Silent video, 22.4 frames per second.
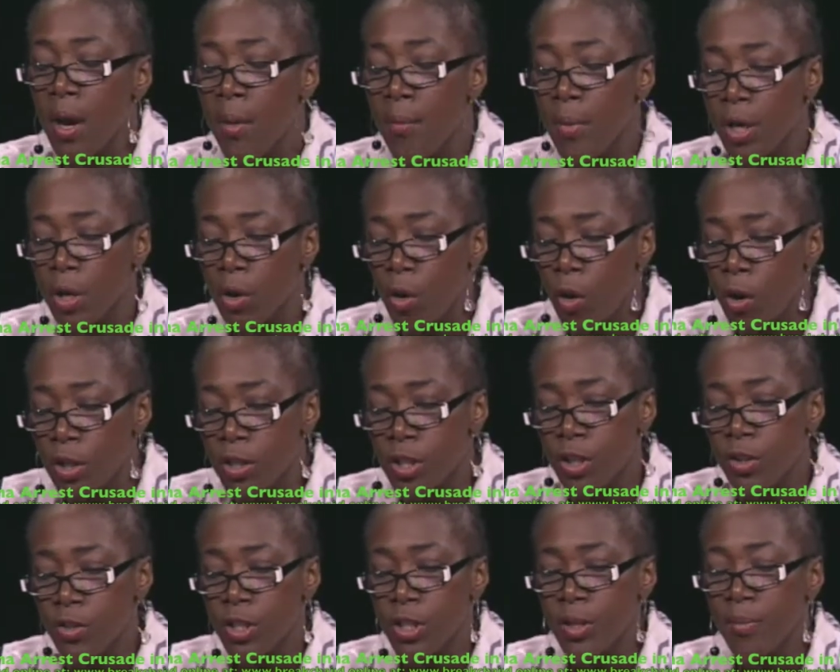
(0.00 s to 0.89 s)
but
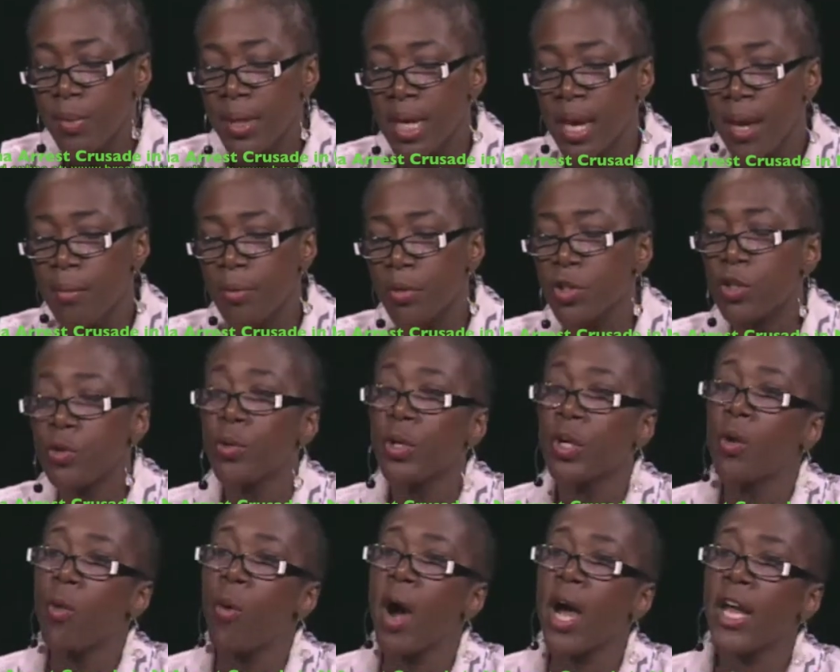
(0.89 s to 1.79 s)
also to be able to
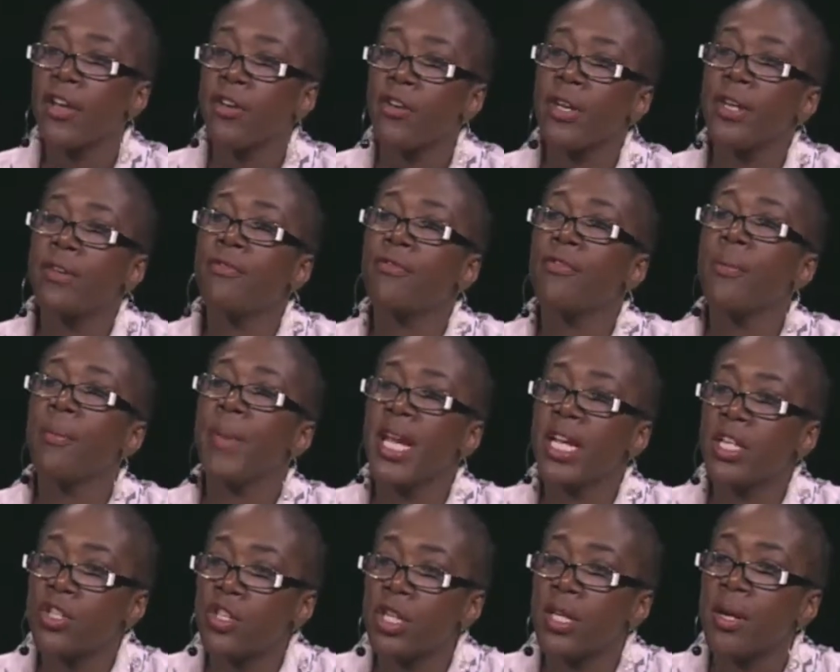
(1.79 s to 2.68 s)
acquire
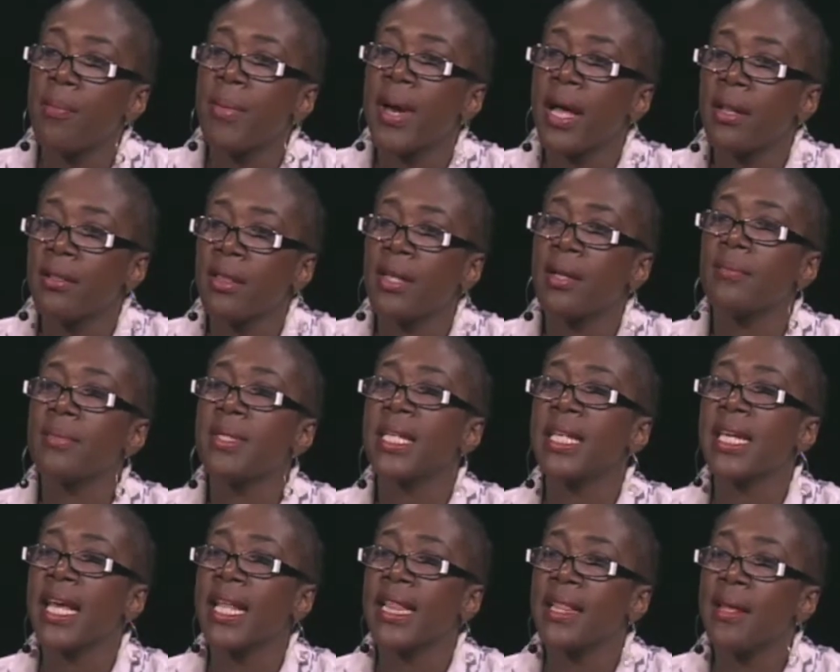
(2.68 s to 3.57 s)
information about them,
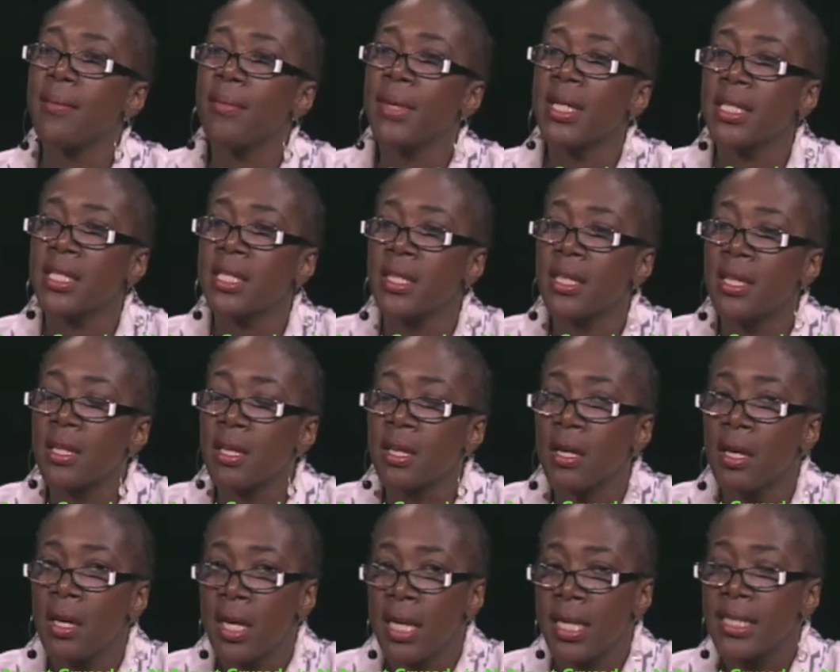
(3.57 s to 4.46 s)
to get them into
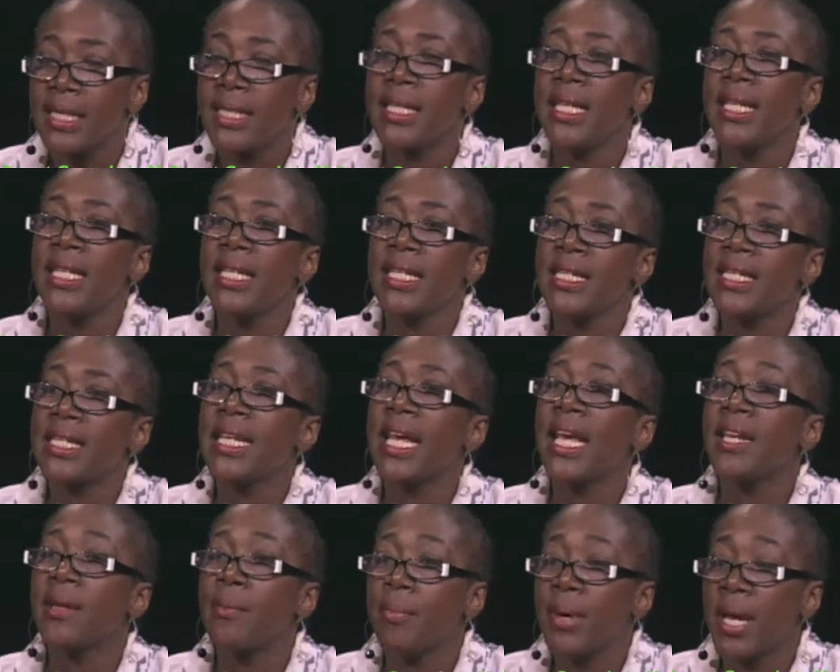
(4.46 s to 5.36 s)
the city's
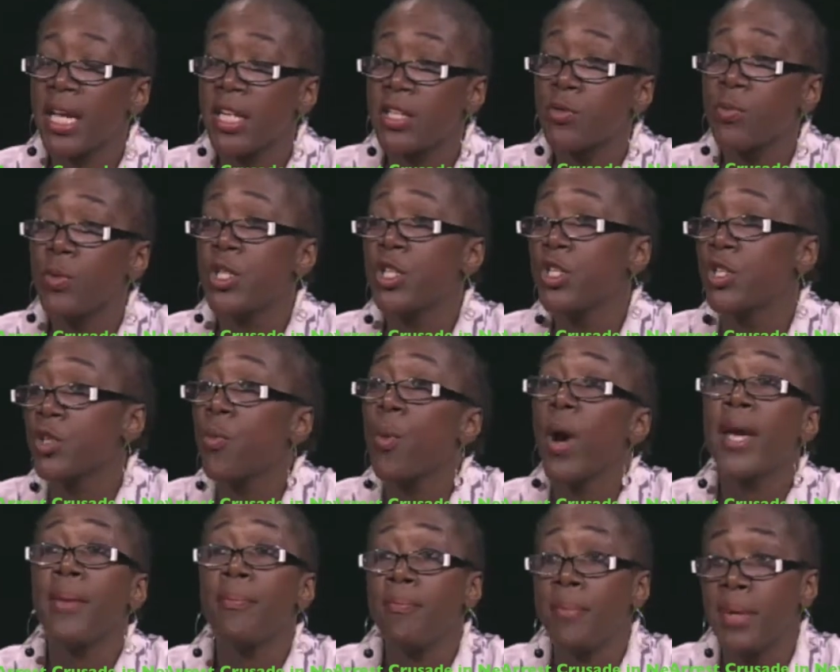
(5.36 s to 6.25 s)
database, which is
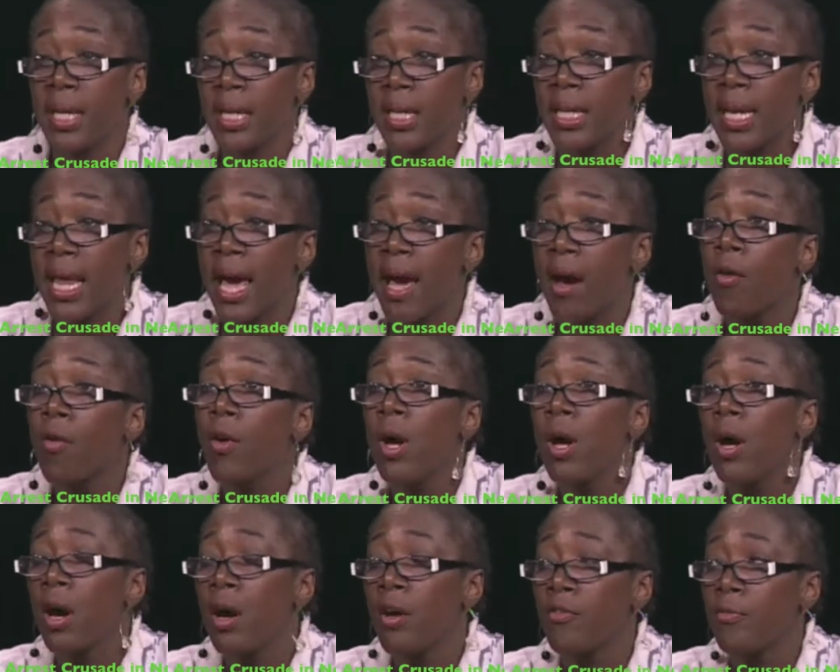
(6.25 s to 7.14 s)
quite big now,
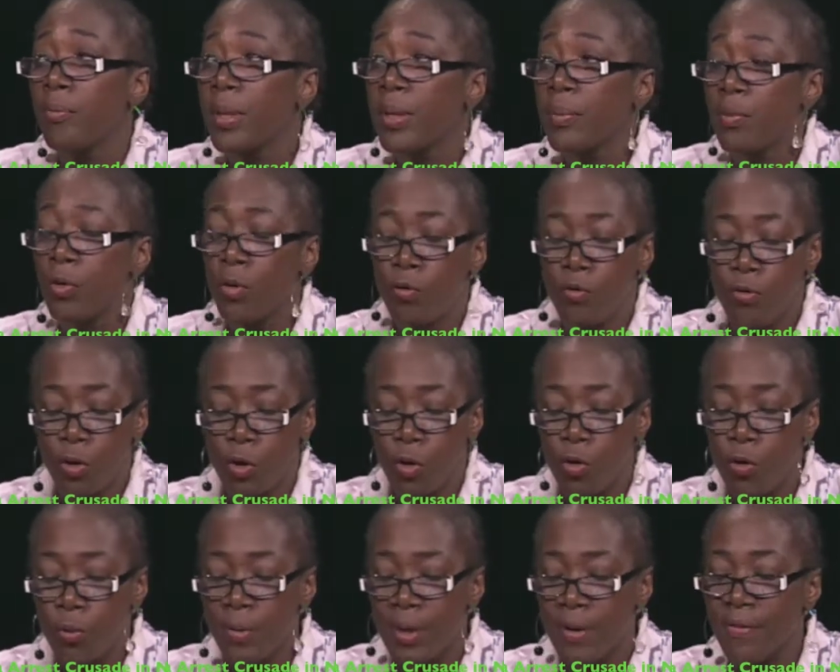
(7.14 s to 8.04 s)
of people for
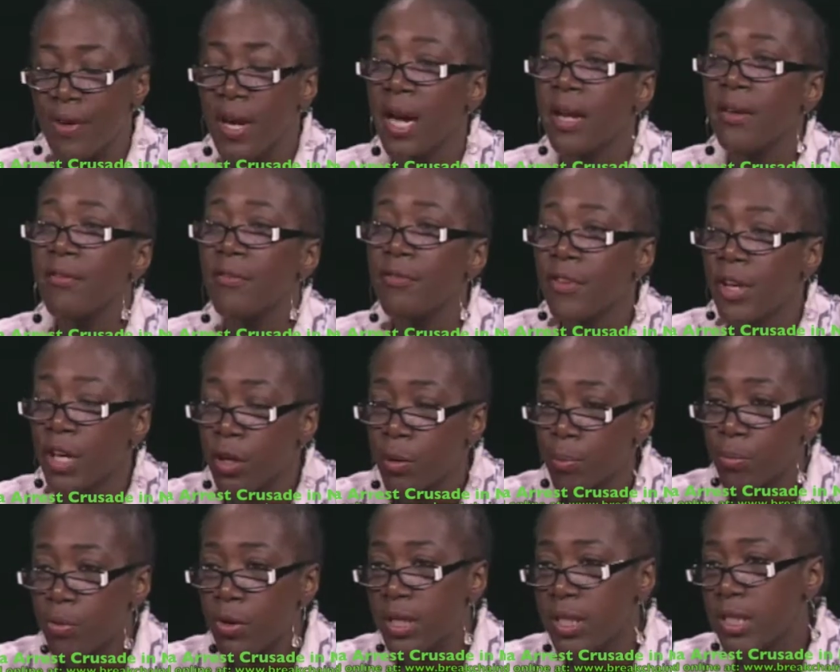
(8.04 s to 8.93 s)
whom they've gotten
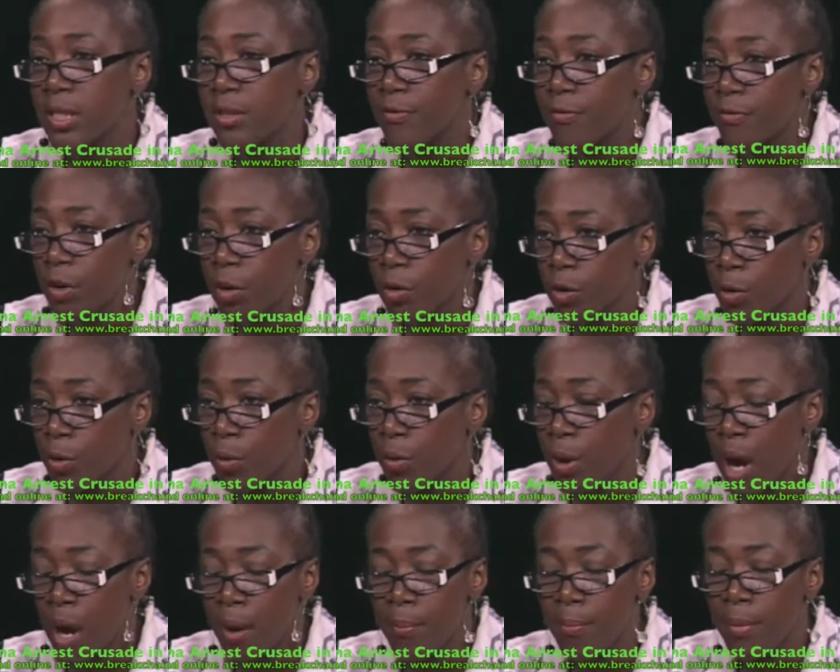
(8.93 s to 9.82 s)
fingerprints and photo
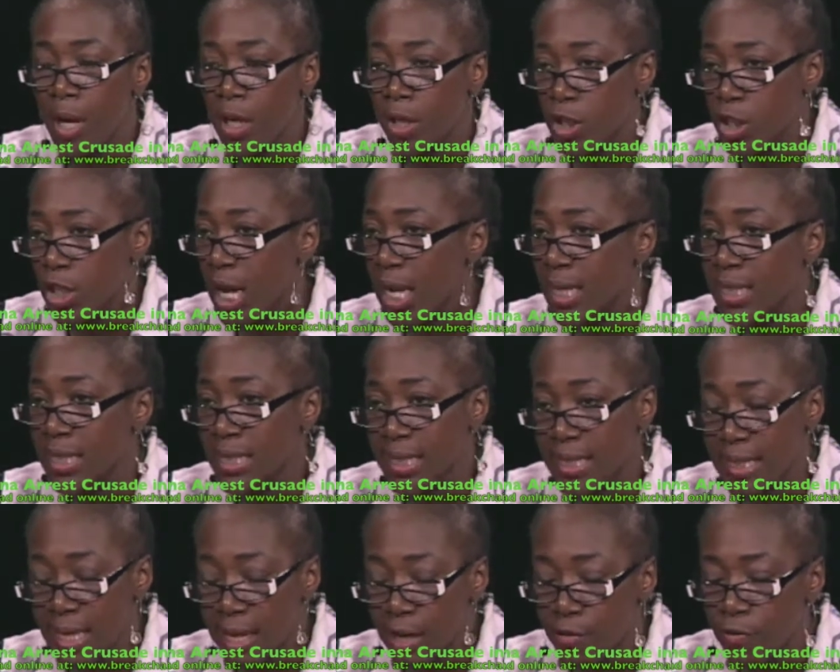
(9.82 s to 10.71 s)
mugshots,
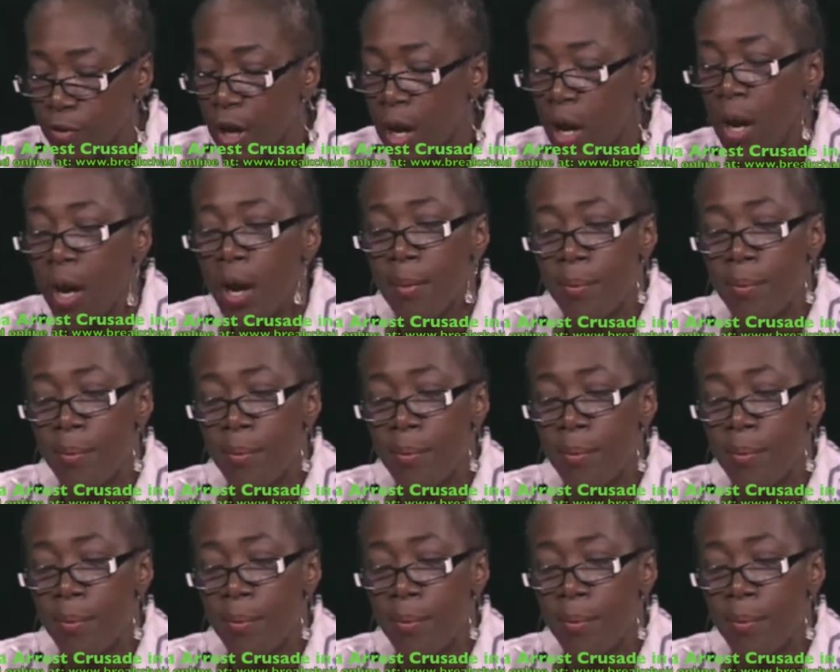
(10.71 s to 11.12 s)
etc.